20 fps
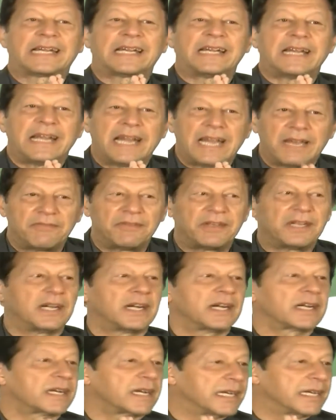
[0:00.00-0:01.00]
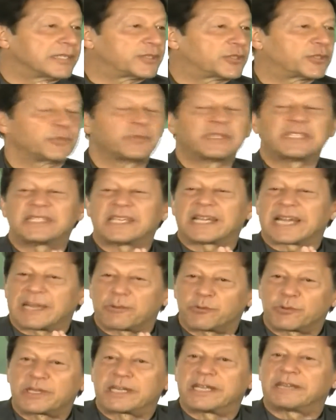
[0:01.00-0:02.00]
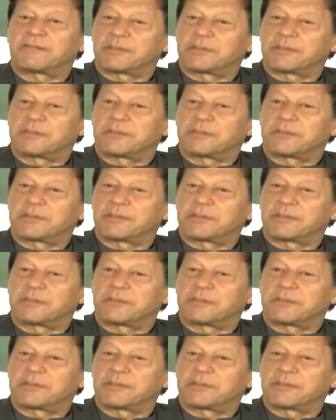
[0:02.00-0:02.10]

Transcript: And it never occurred to me that I